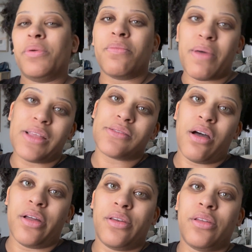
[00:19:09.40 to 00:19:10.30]
the mask
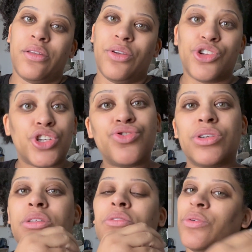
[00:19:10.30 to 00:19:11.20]
on your
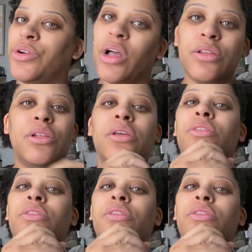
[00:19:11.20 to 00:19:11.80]
children or your elderly,